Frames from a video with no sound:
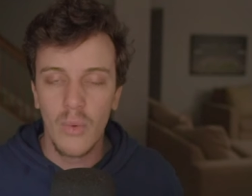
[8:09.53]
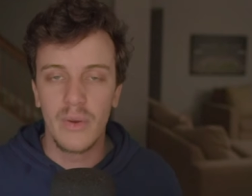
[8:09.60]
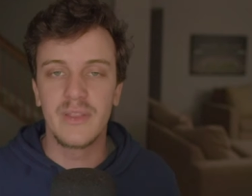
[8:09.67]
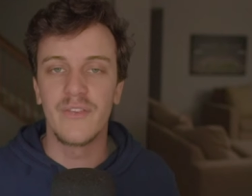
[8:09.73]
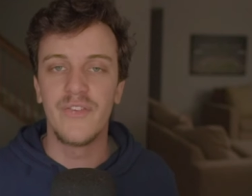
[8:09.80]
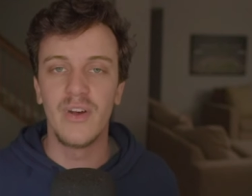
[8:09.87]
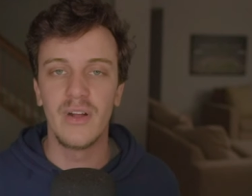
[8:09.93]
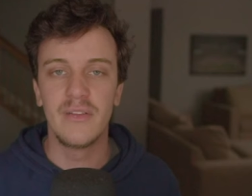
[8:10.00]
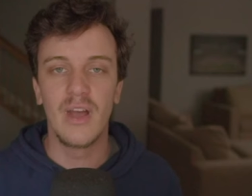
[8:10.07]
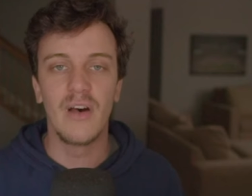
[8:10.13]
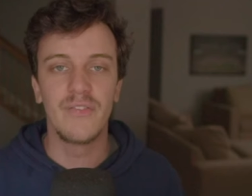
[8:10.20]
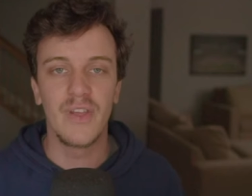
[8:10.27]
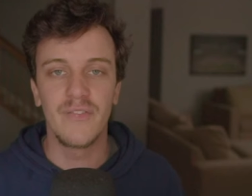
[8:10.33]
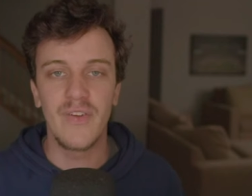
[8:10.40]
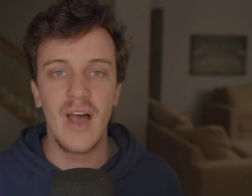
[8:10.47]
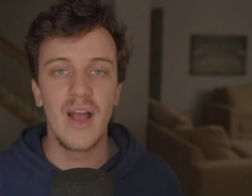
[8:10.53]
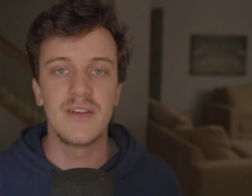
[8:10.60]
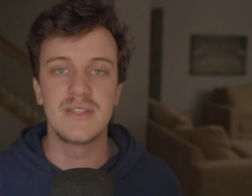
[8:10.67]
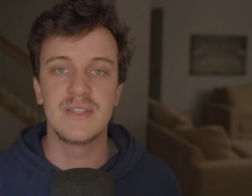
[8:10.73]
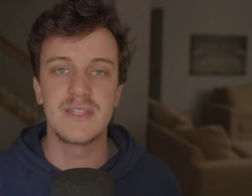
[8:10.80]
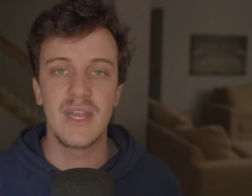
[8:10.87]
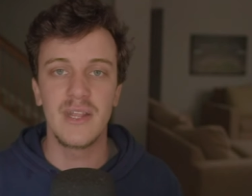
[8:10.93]
with the Philadelphia Flyers
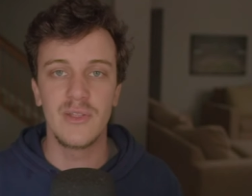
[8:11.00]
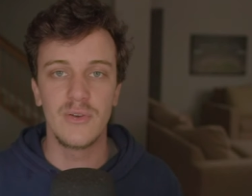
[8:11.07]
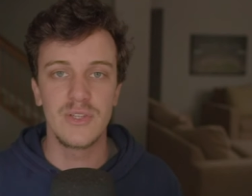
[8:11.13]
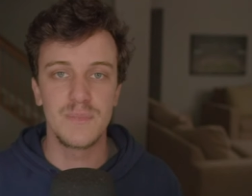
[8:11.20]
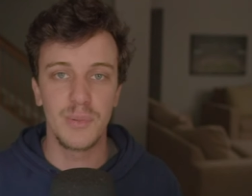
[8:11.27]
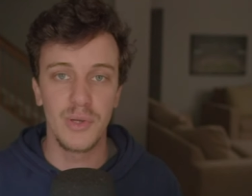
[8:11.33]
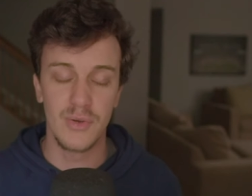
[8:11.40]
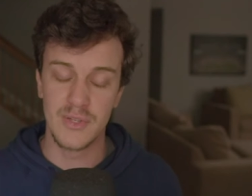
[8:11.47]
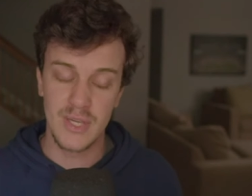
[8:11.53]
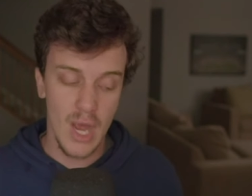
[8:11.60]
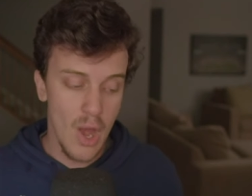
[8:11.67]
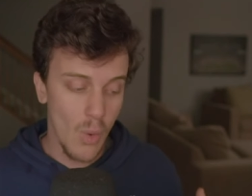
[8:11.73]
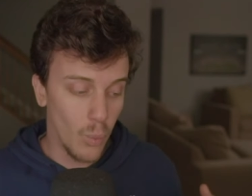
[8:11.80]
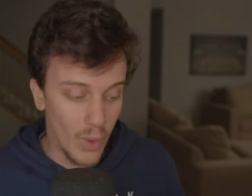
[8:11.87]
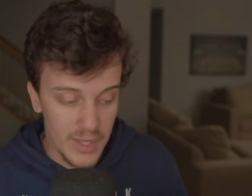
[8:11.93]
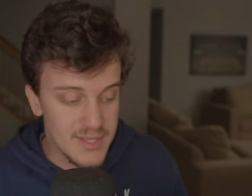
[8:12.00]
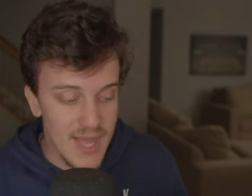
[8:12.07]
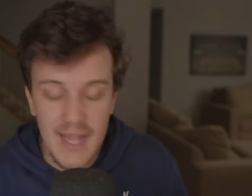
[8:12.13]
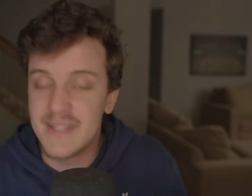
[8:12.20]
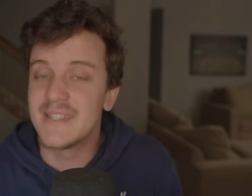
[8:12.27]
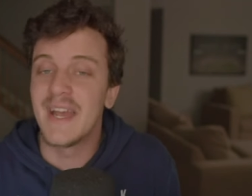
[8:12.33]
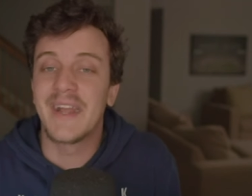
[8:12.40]
and St. Louis Blues. Was
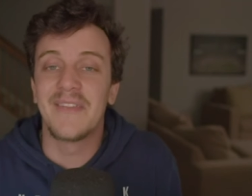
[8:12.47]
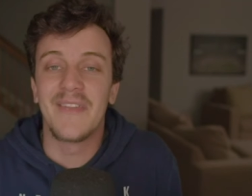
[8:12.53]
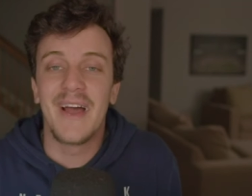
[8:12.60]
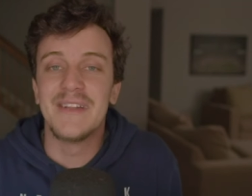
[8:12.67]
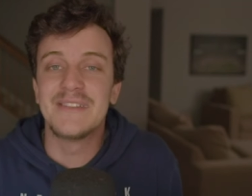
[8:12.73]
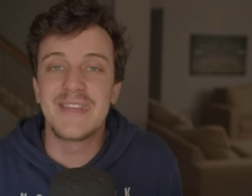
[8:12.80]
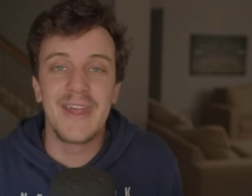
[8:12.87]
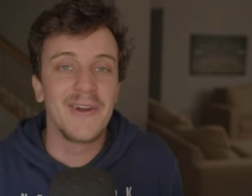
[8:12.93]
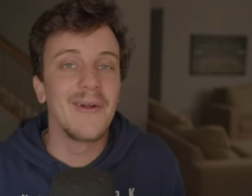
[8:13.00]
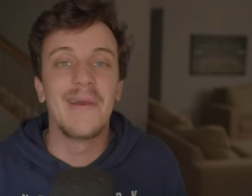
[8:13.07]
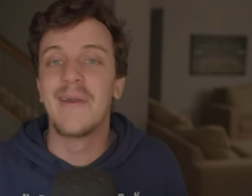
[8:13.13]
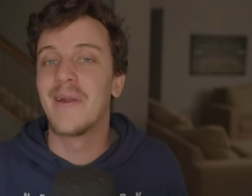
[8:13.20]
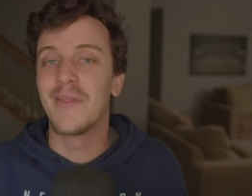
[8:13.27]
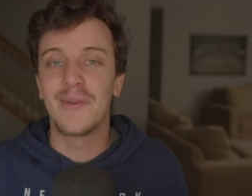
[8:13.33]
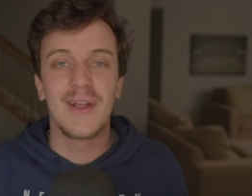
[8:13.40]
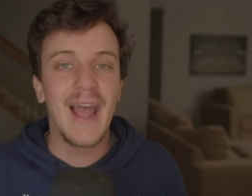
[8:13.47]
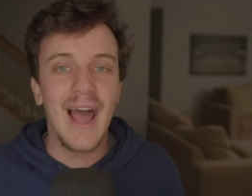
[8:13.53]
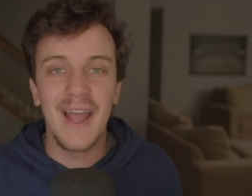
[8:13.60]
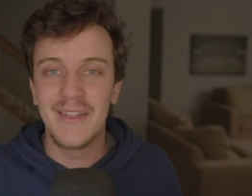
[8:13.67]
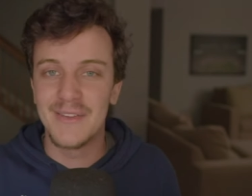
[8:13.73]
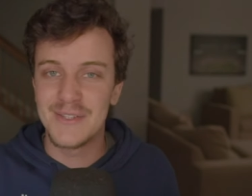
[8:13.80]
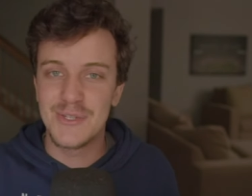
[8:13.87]
that second line center on on another
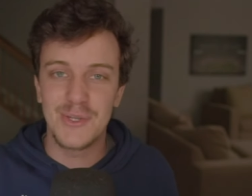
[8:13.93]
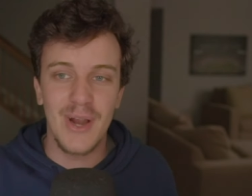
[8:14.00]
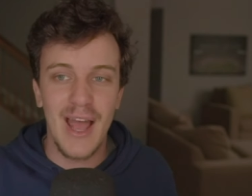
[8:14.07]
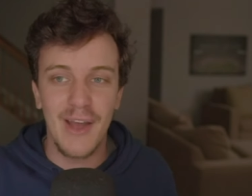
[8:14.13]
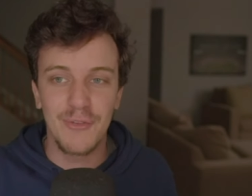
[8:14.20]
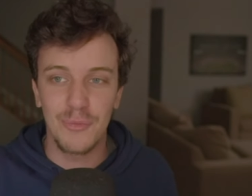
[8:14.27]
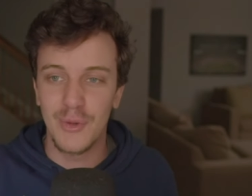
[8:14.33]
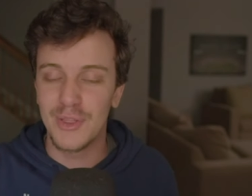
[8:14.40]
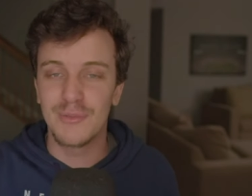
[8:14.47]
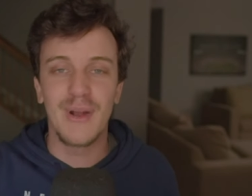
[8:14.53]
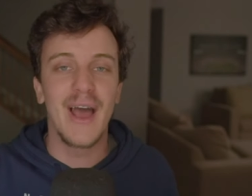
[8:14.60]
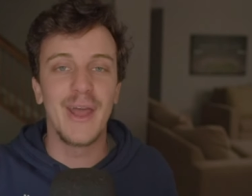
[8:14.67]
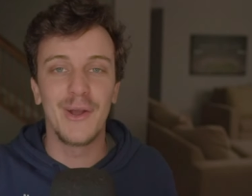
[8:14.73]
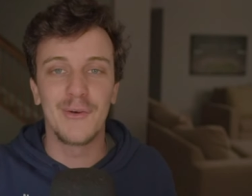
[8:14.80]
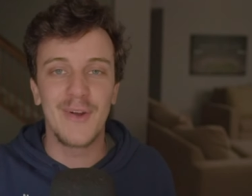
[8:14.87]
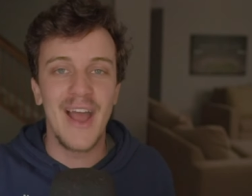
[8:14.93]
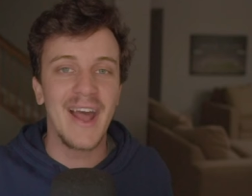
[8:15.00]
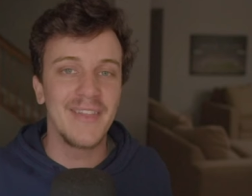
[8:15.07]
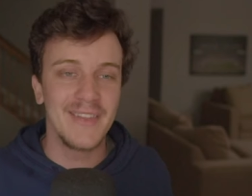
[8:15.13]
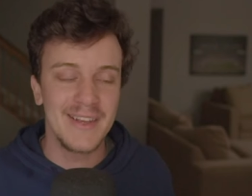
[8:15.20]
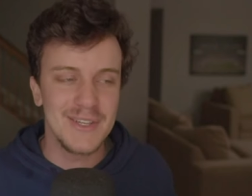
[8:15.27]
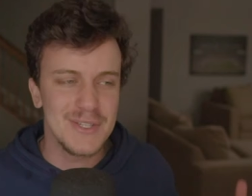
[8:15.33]
guy in this draft with Ryan
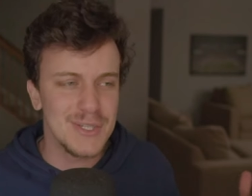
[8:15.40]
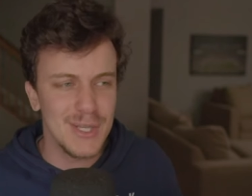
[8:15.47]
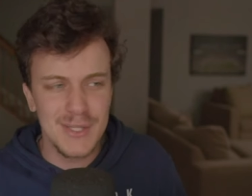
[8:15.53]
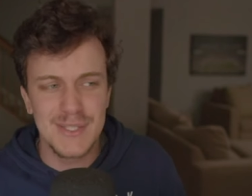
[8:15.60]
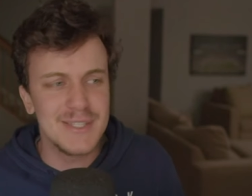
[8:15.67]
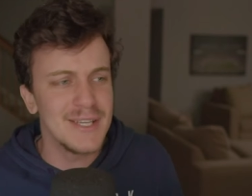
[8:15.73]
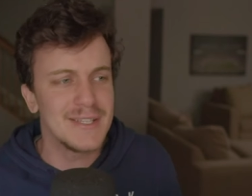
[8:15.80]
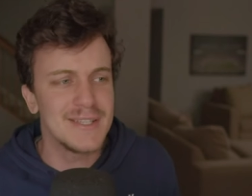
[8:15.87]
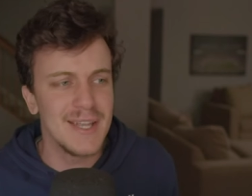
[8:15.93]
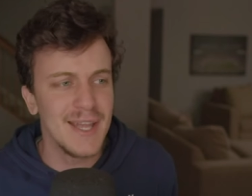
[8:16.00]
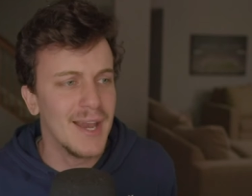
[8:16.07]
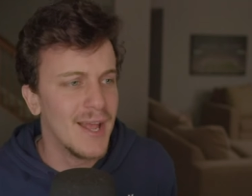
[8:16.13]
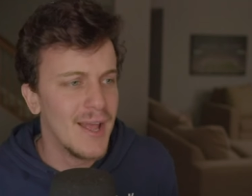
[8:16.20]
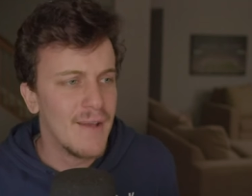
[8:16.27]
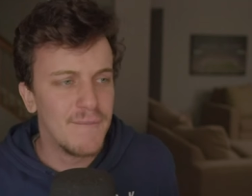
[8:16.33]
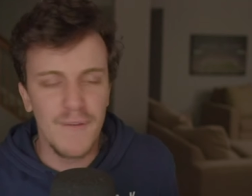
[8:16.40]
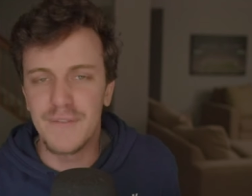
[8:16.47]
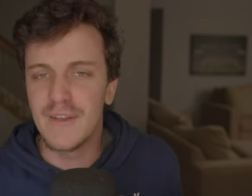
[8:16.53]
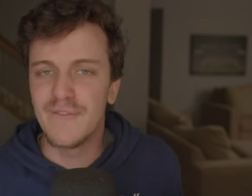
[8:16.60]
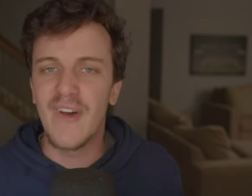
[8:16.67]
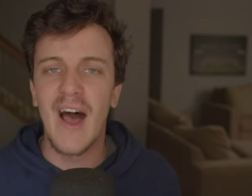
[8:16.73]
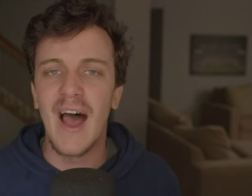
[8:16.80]
O'Reilly. Just consistent
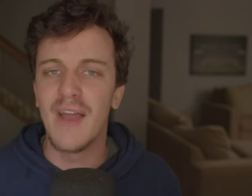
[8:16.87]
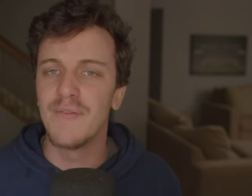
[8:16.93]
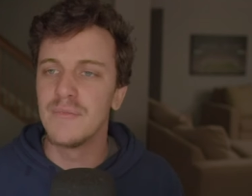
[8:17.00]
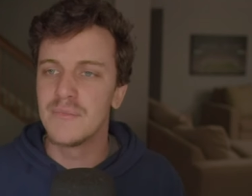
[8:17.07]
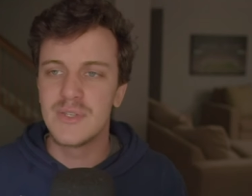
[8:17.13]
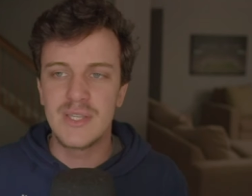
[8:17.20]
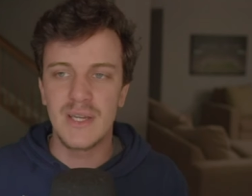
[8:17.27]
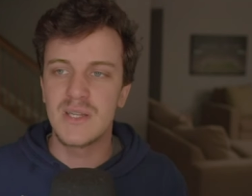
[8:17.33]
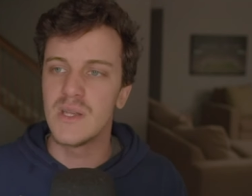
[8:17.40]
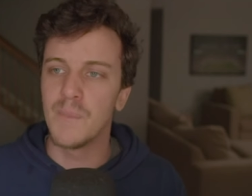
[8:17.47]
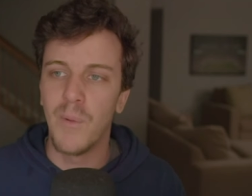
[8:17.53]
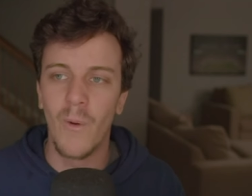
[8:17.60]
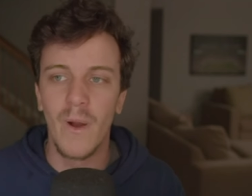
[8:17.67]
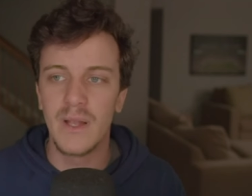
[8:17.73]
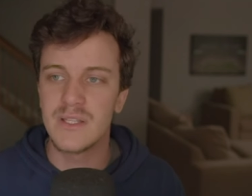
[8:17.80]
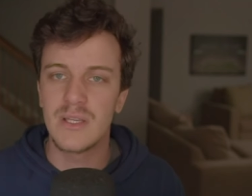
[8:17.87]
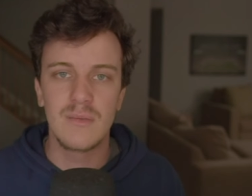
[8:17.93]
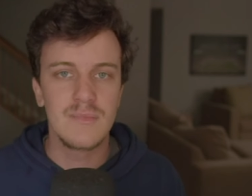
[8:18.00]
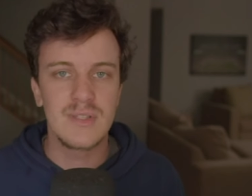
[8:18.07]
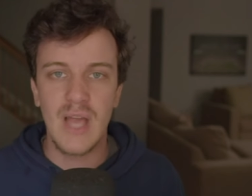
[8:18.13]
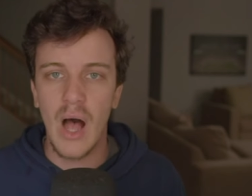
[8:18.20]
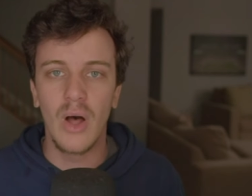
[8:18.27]
55, 60 points,
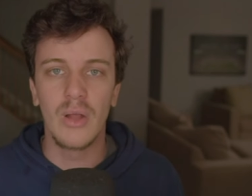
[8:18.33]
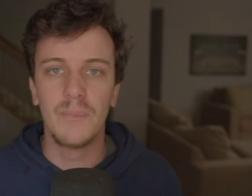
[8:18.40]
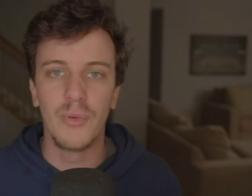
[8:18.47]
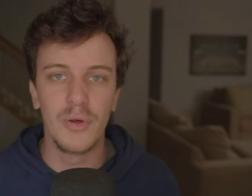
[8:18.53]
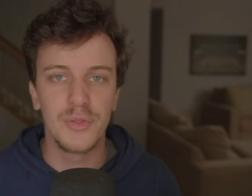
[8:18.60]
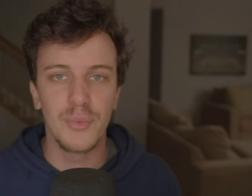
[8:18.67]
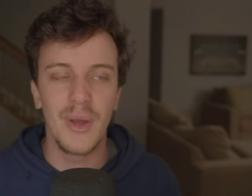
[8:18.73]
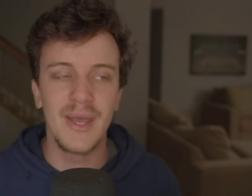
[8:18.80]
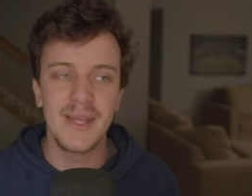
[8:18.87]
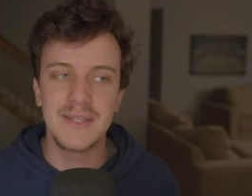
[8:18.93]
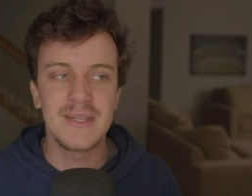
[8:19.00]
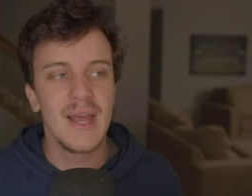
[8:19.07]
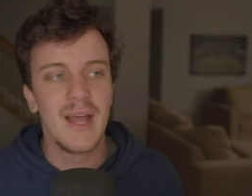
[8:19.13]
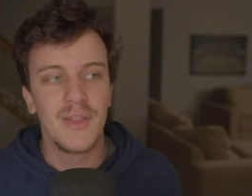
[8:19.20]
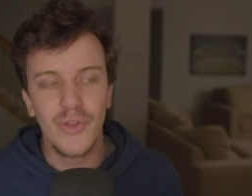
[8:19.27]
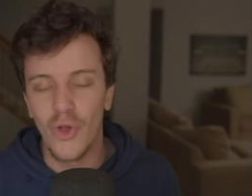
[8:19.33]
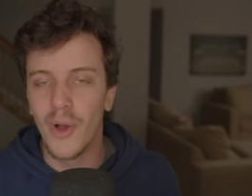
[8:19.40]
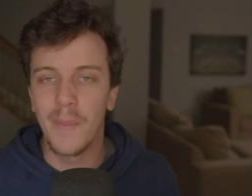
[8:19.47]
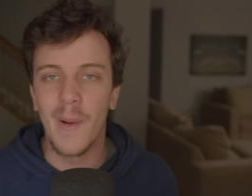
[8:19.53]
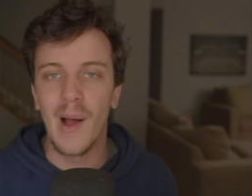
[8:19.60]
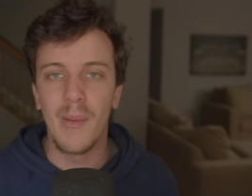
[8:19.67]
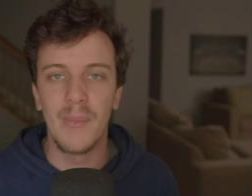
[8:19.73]
solid both ways. The only
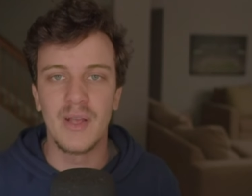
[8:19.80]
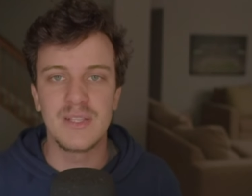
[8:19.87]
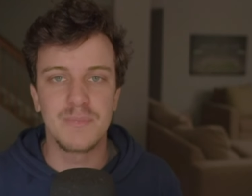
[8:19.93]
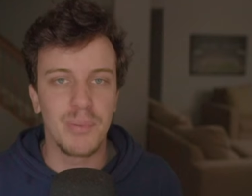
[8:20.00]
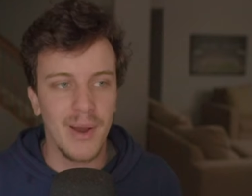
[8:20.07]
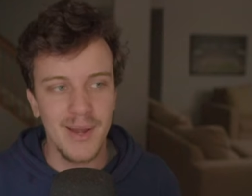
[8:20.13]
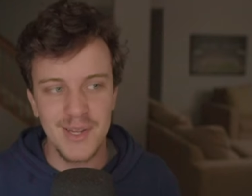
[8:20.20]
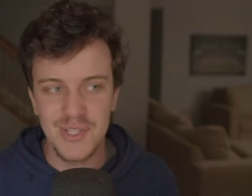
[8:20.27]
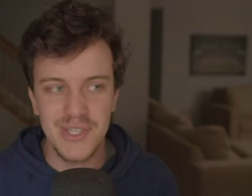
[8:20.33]
problem is Brayden